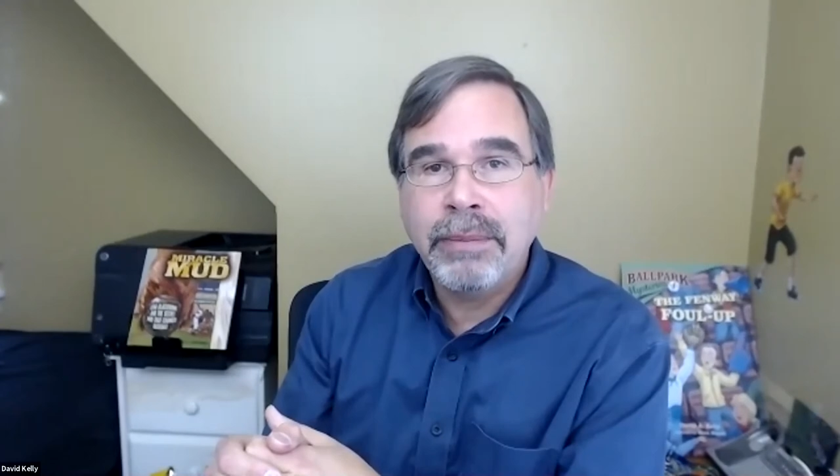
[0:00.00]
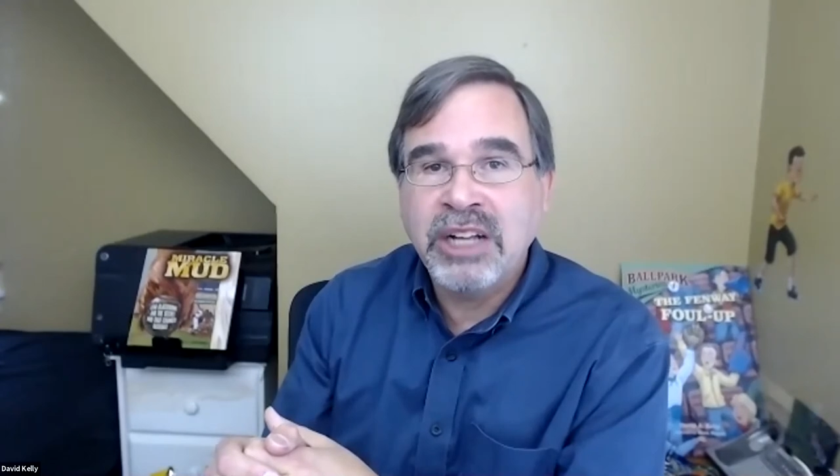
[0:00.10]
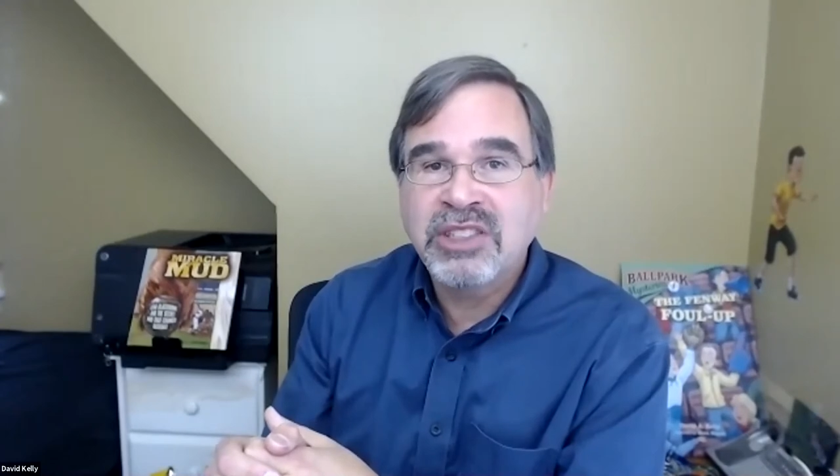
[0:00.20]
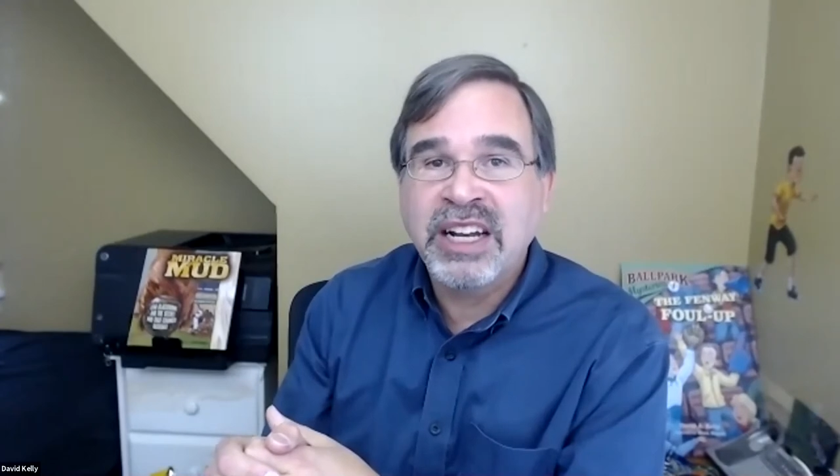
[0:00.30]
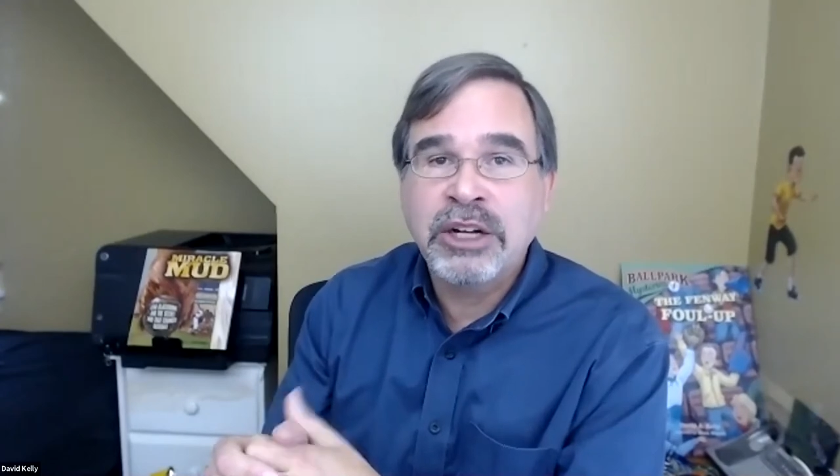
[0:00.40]
And he
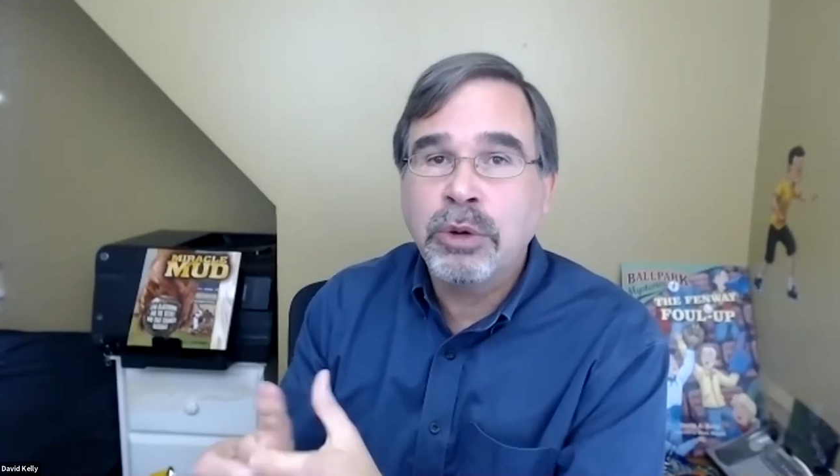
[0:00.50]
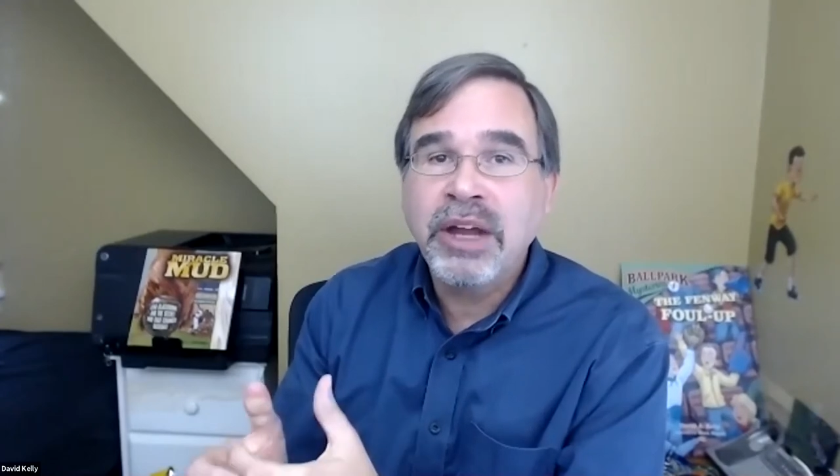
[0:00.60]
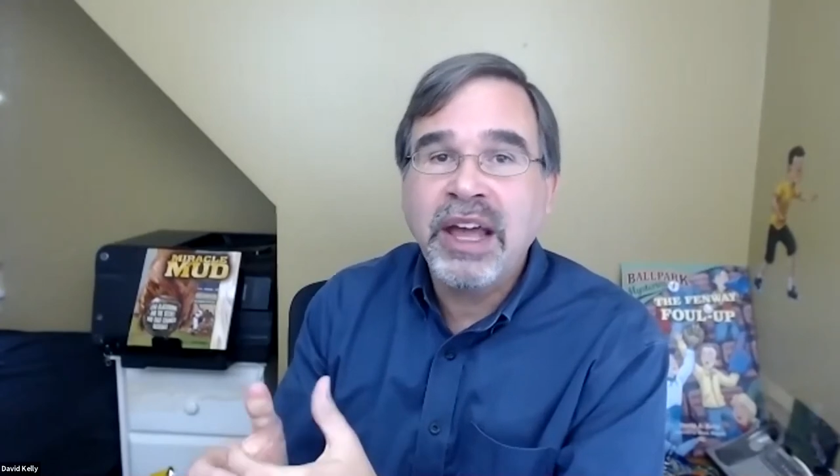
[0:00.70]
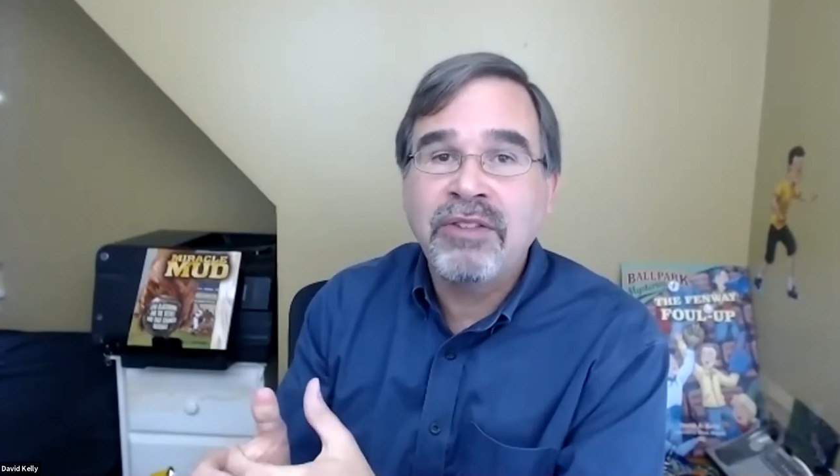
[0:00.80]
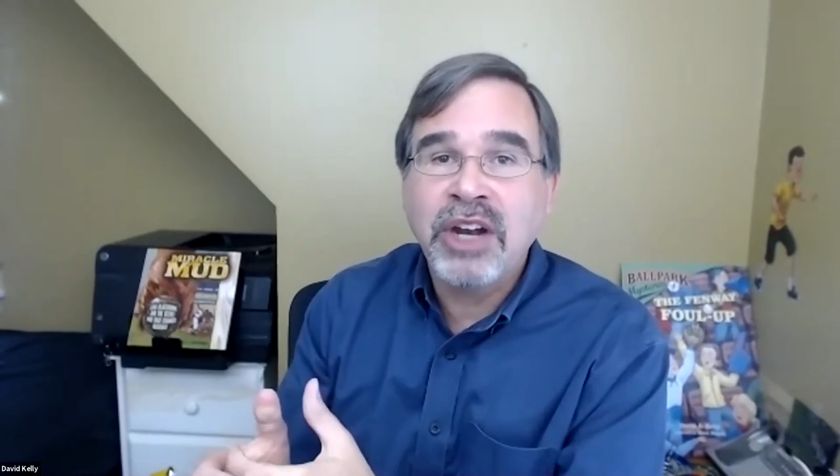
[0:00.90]
said, I don't
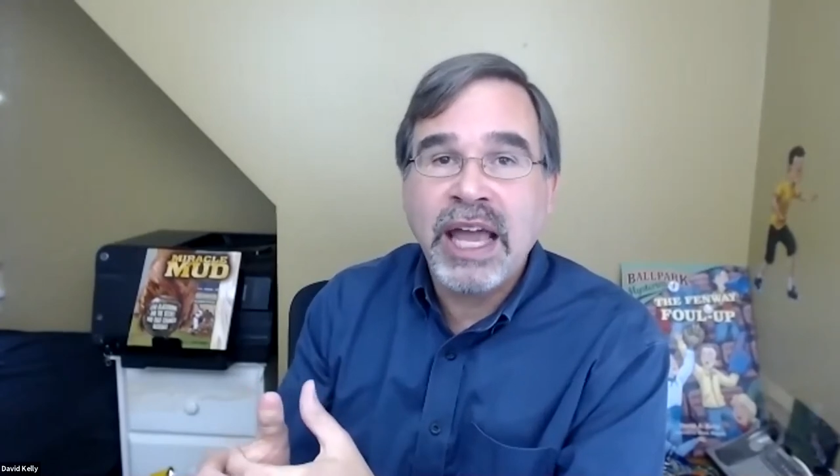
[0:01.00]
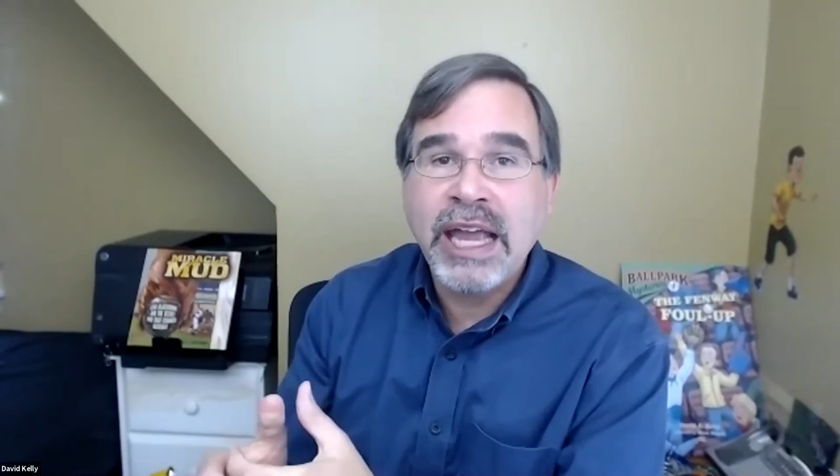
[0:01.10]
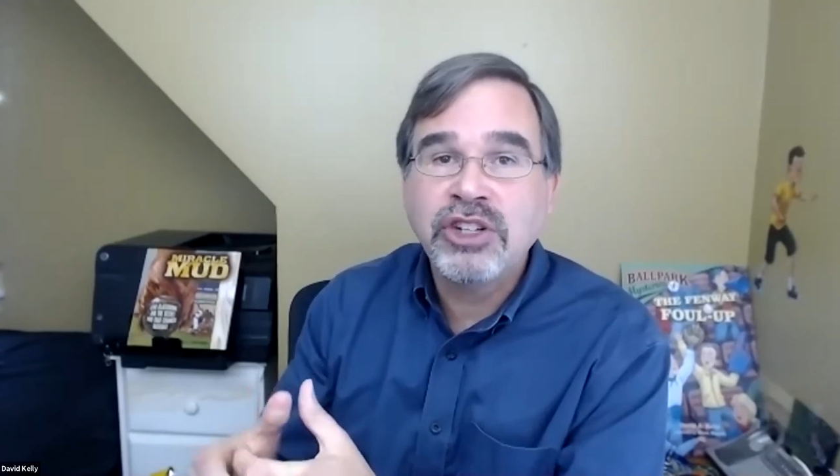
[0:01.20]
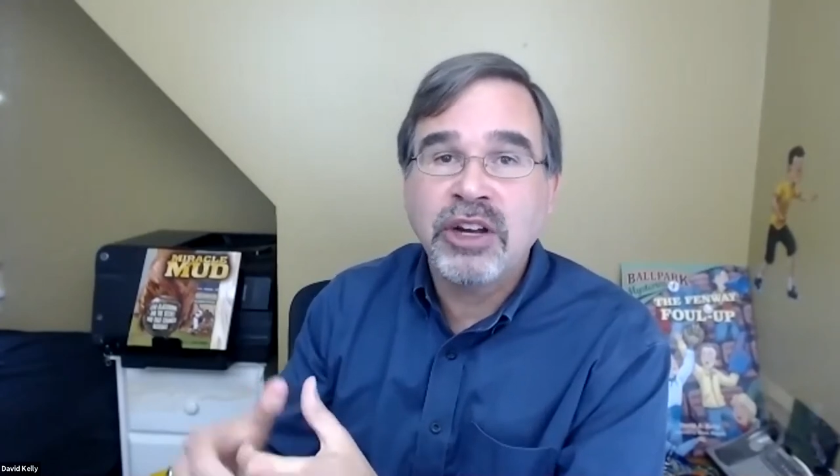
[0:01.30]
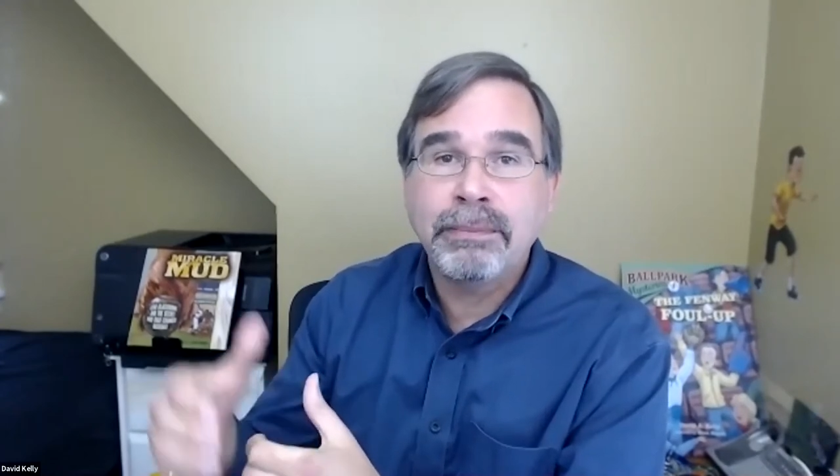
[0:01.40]
have an
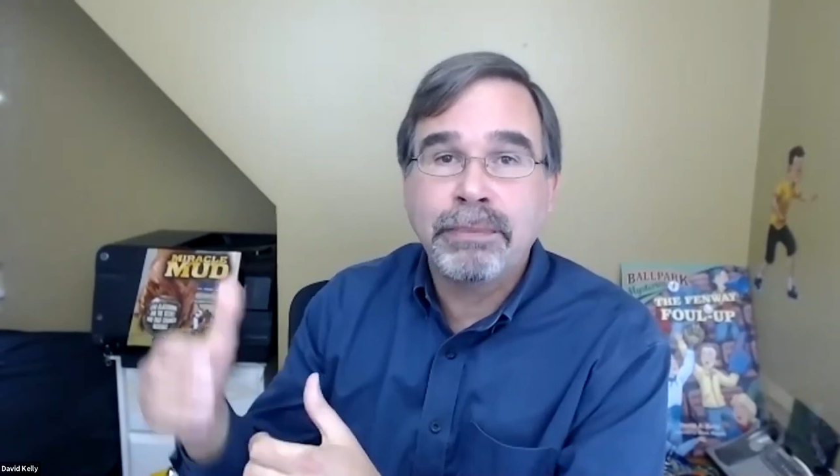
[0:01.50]
agent,